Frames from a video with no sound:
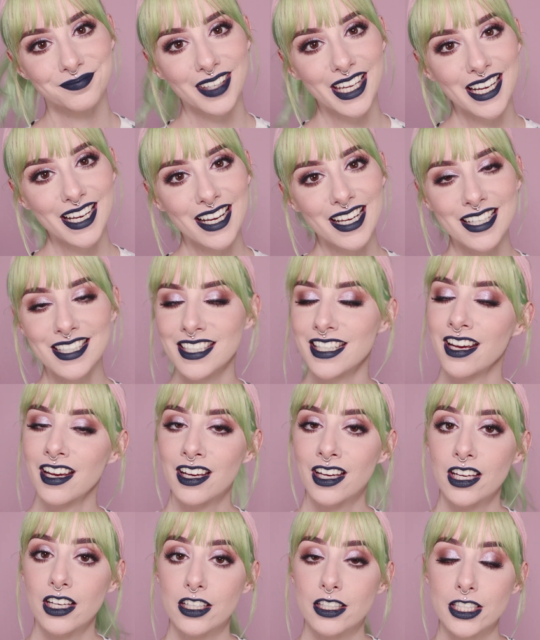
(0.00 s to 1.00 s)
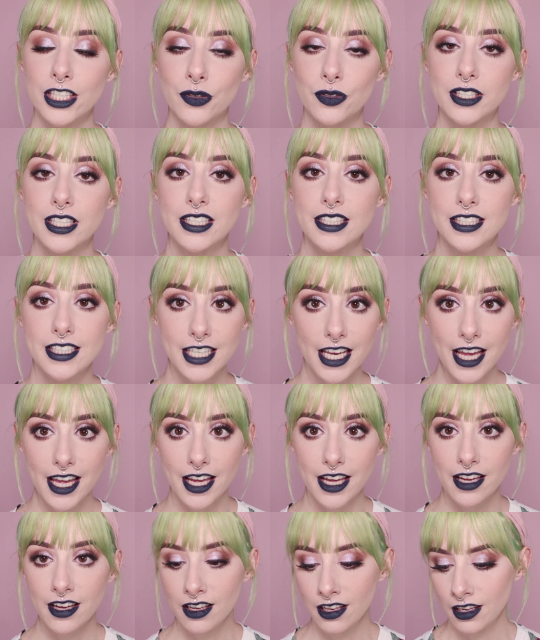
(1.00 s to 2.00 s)
Hey guys! So
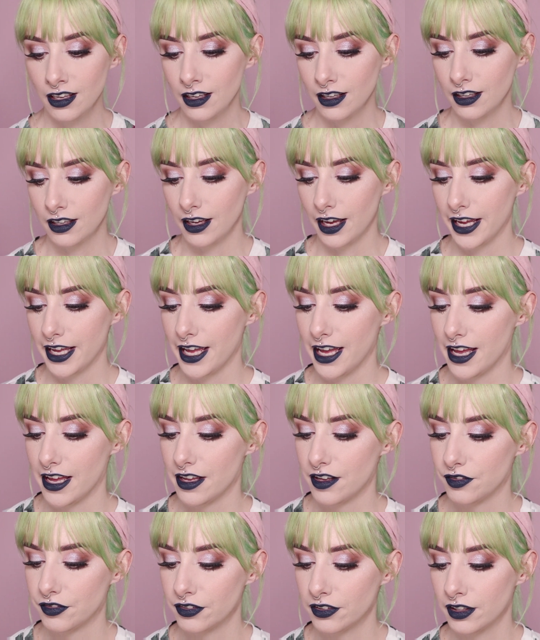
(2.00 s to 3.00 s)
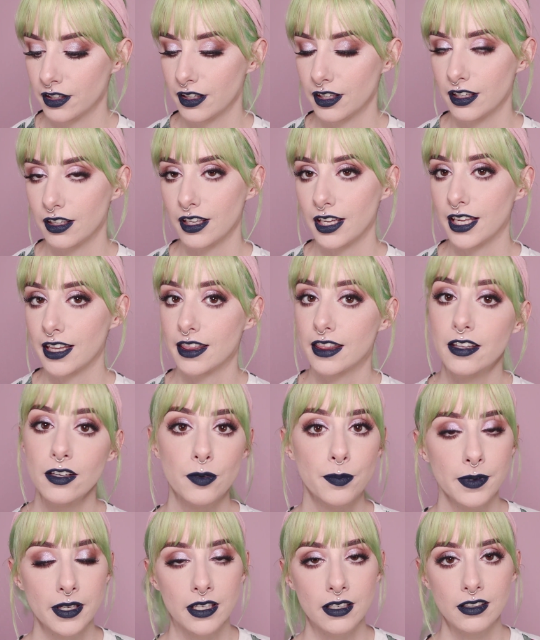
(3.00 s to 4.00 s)
today I have a
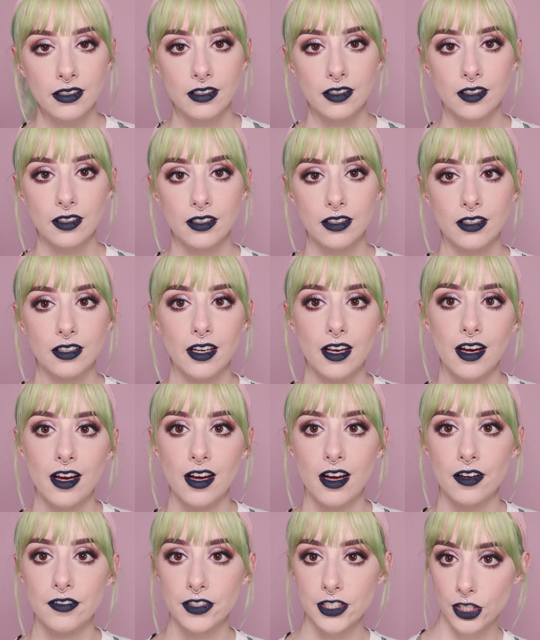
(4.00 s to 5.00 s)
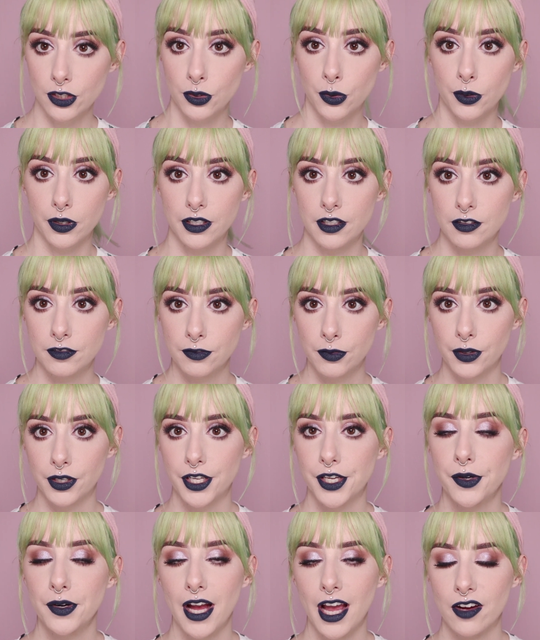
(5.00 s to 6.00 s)
little bit of a tutorial for
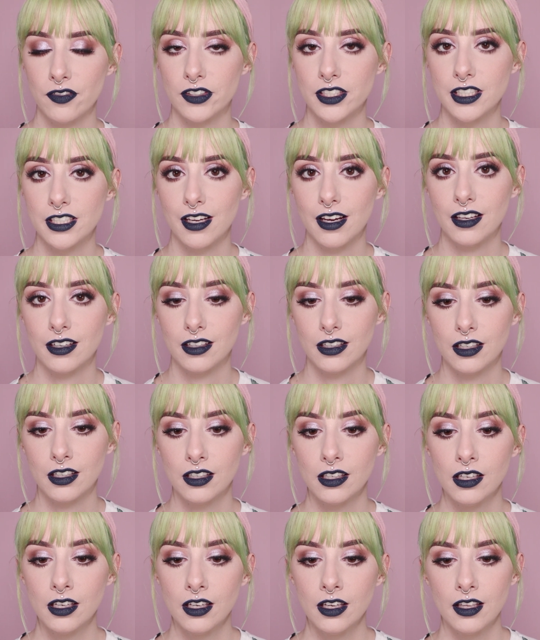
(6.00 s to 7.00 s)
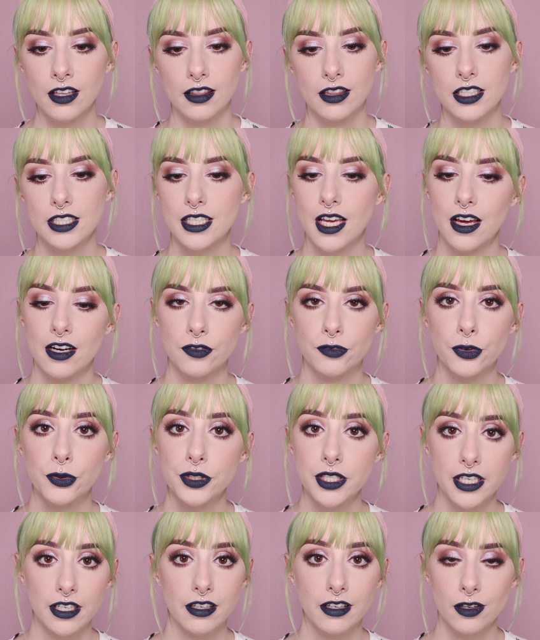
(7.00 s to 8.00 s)
you. I haven't done this kind of
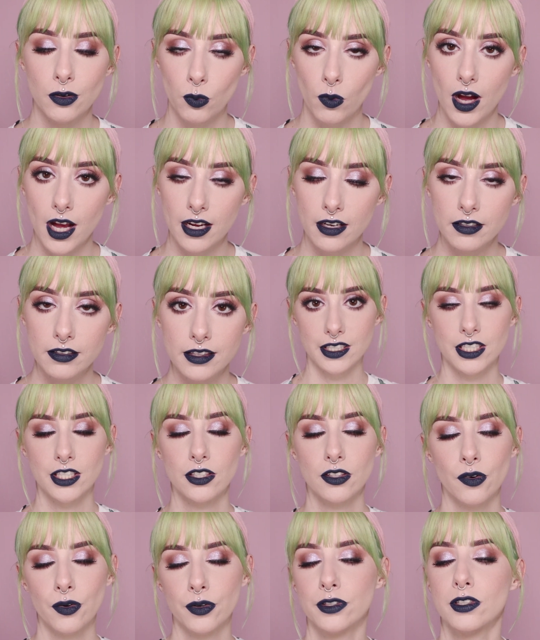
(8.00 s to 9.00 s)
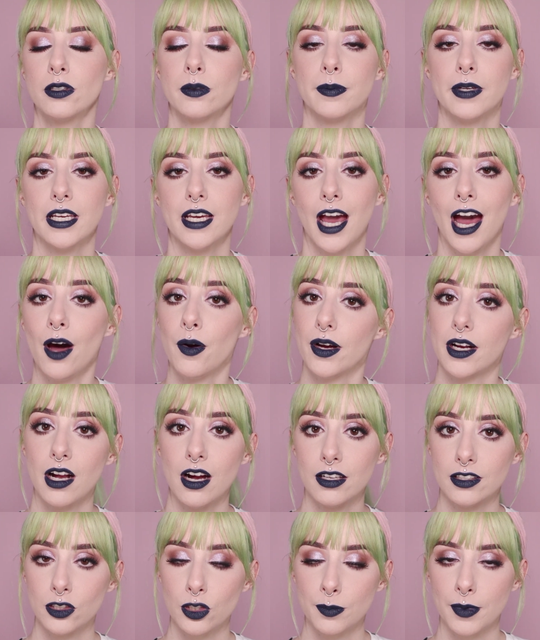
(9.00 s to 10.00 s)
routine in a while. This is going to be how I
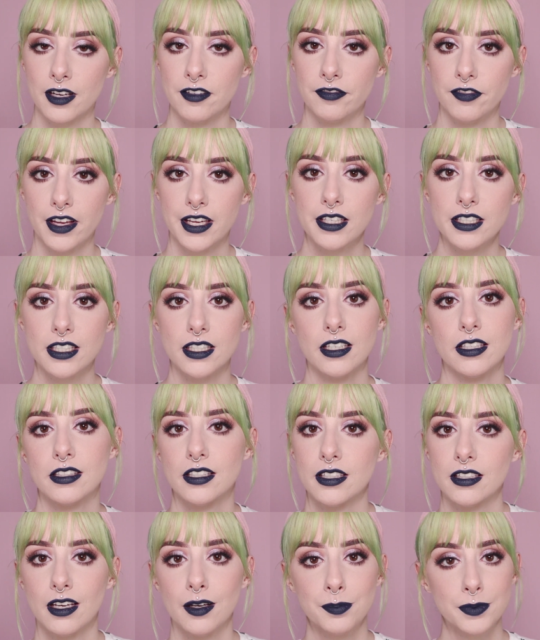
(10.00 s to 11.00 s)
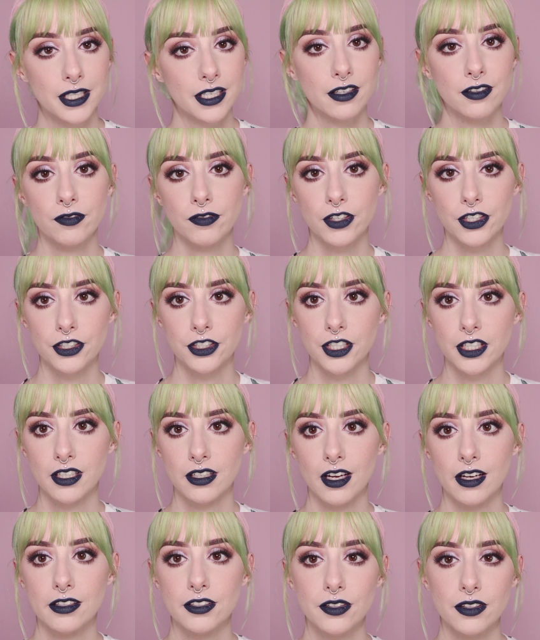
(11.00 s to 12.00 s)
contour my face. It's an updated
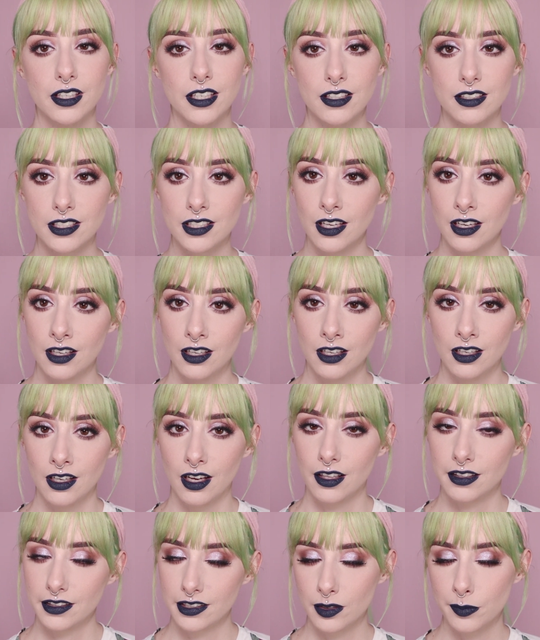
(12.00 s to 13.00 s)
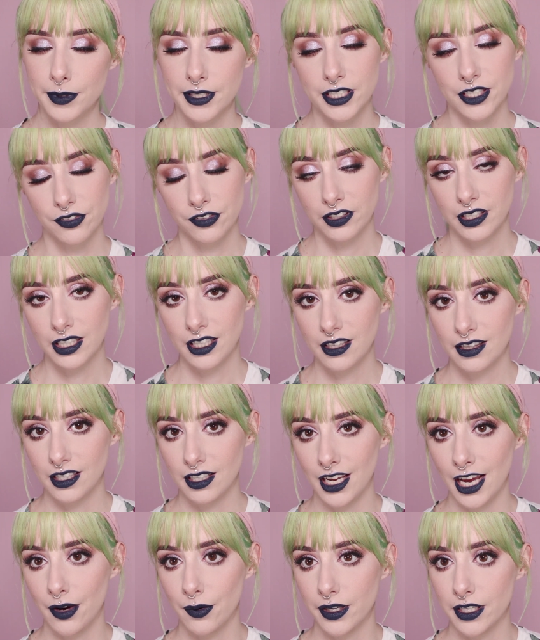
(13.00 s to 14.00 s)
version. I do things a little bit differently
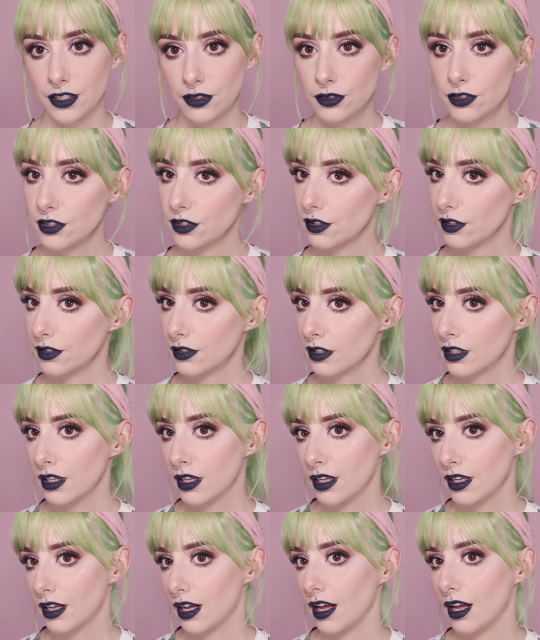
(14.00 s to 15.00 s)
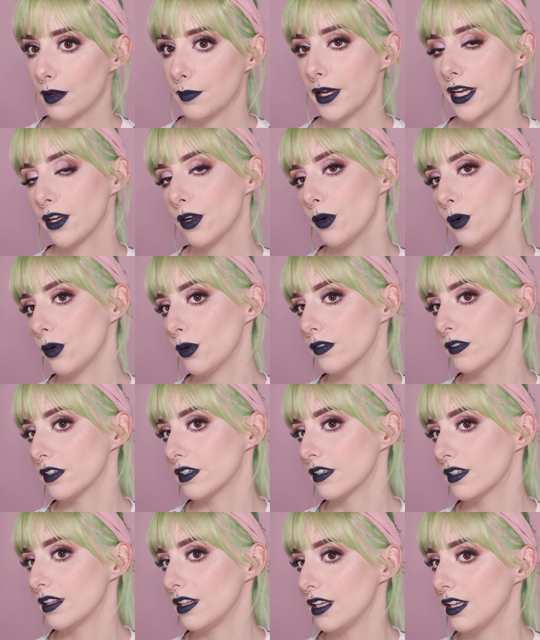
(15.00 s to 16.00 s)
than how I used to. I go
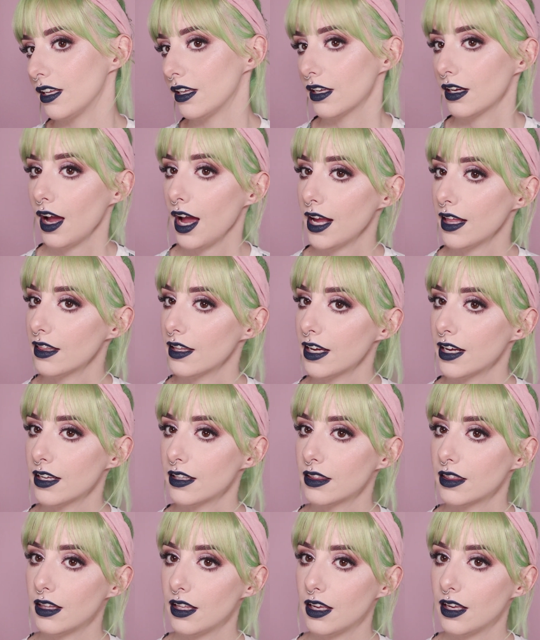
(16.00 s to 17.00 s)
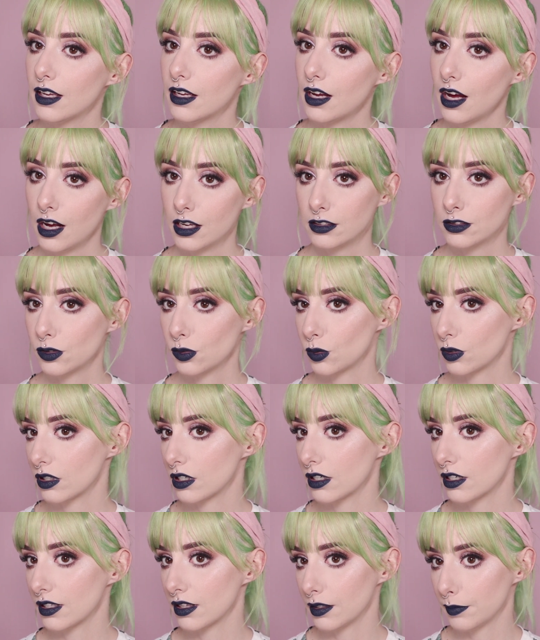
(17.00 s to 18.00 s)
over the highlight, the
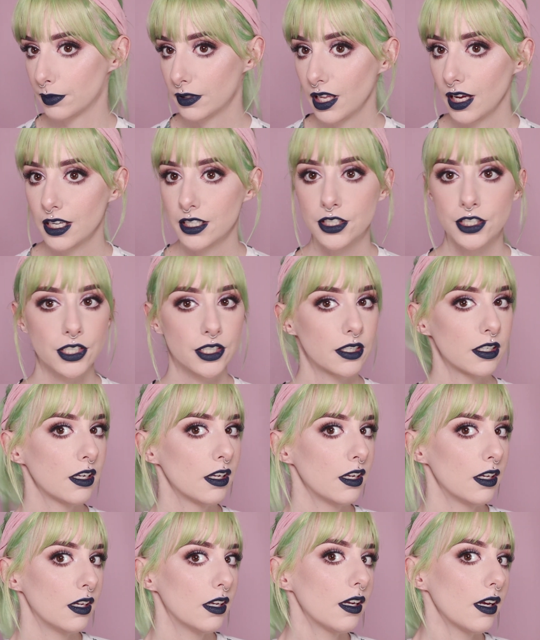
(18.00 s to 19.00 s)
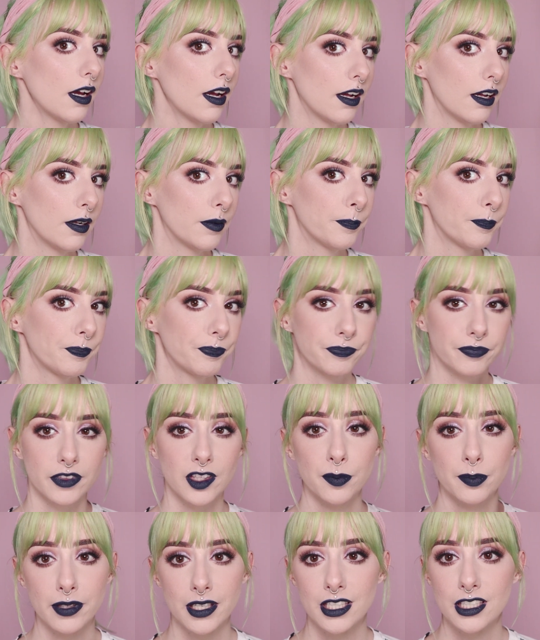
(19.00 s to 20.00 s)
contour, the blush, the
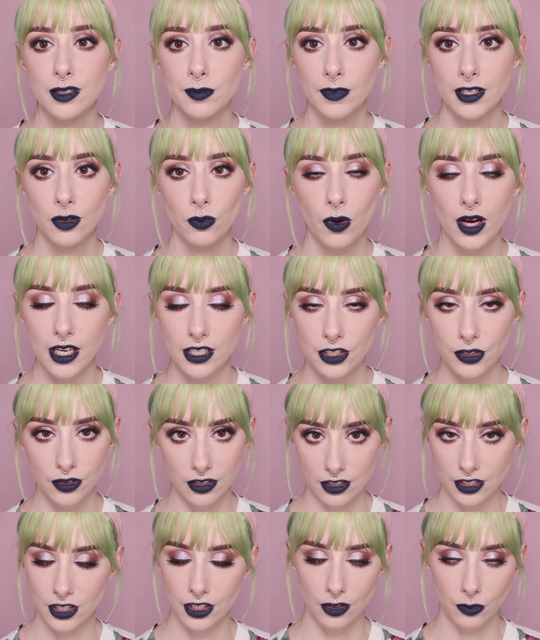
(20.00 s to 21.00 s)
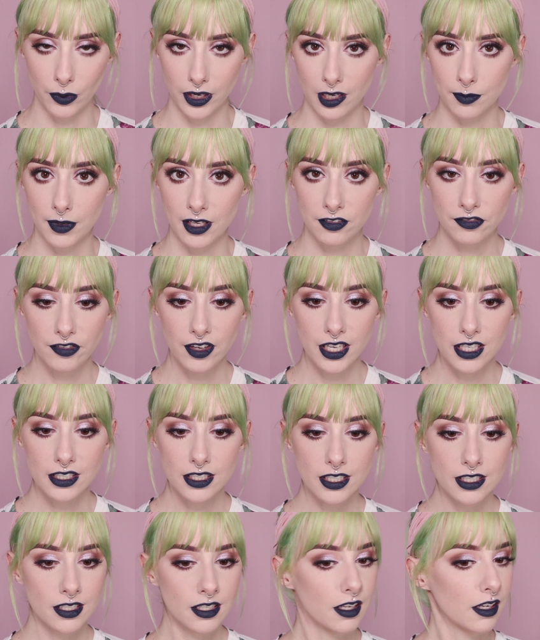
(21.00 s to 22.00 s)
placement, why I do it a certain way on my
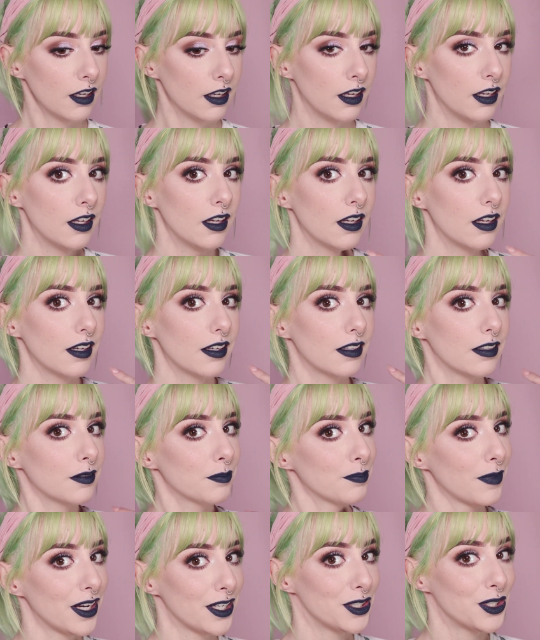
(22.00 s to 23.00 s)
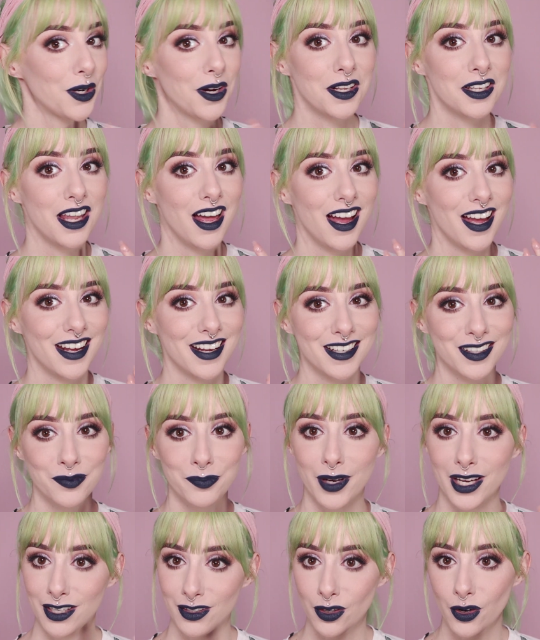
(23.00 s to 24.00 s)
face, my jawline,
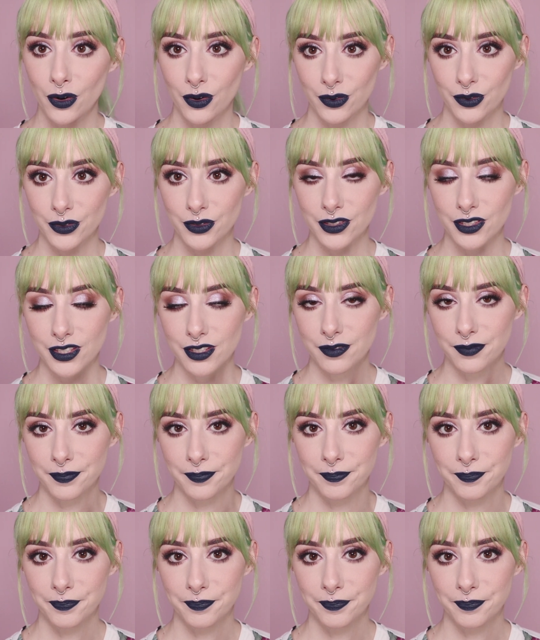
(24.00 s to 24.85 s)
my nose,